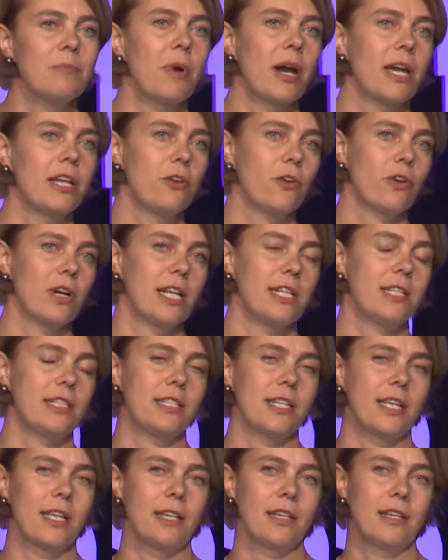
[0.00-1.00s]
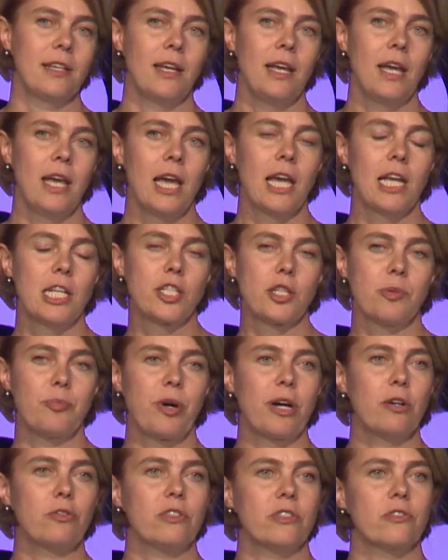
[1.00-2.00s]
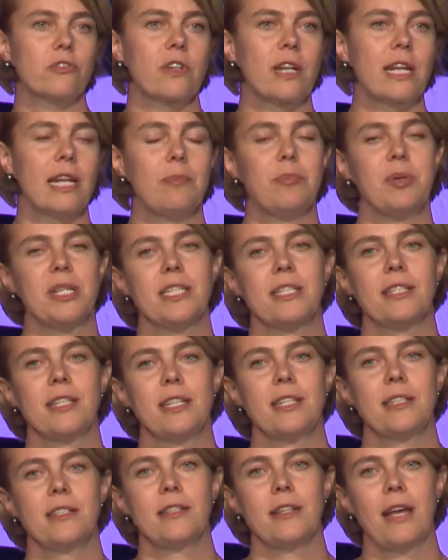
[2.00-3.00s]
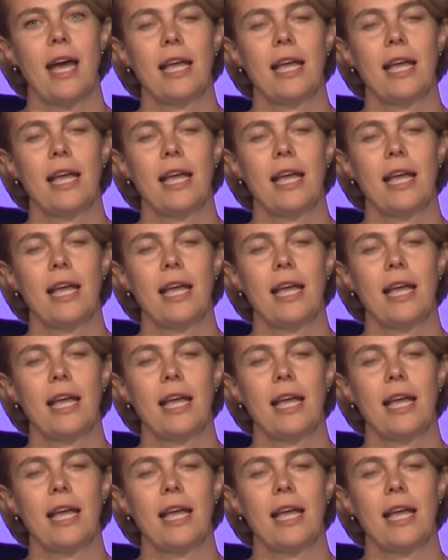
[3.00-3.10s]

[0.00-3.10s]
minority is about the real business.